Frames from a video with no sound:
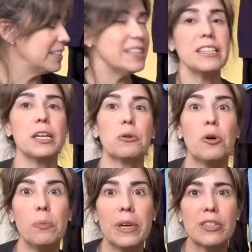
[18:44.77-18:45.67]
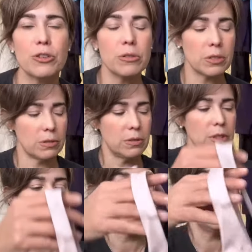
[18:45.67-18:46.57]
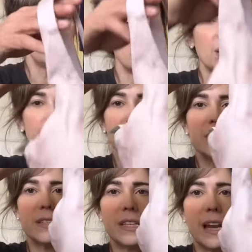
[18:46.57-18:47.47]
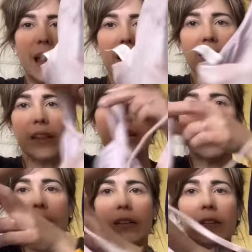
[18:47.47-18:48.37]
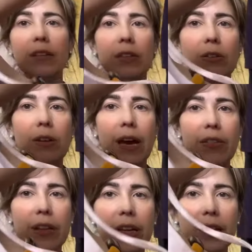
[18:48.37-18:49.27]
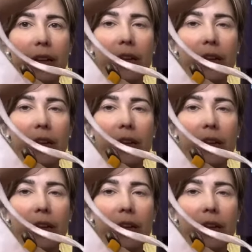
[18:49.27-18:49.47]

Take your own pictures. This is an Athleta, little athletic